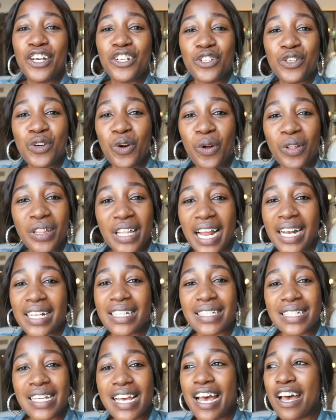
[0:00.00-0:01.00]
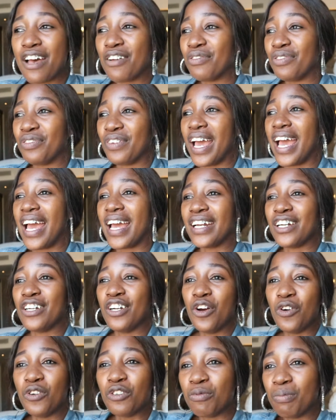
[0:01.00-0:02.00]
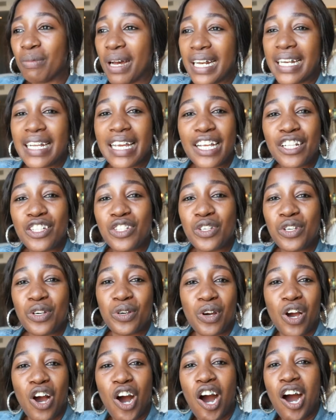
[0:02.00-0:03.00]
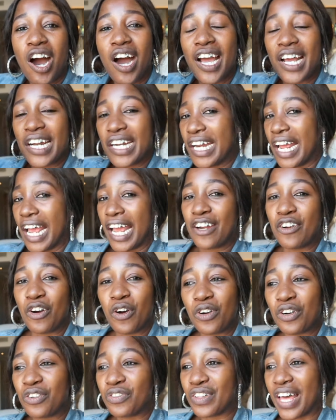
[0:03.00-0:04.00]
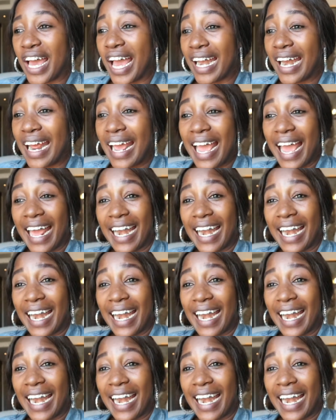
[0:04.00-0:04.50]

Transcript: do all that stuff and load money into your card and all of that.